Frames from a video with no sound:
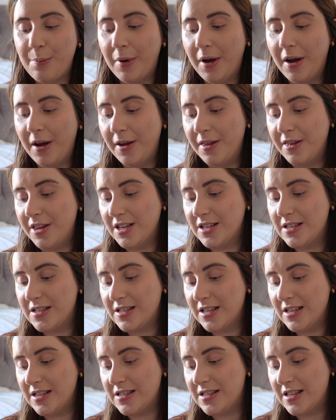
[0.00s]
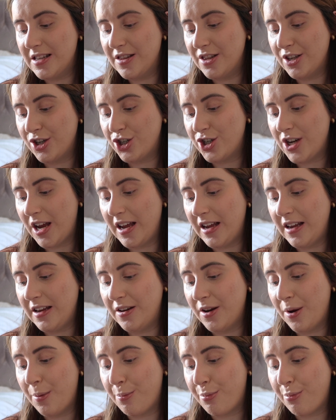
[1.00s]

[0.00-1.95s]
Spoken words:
but this is in the shade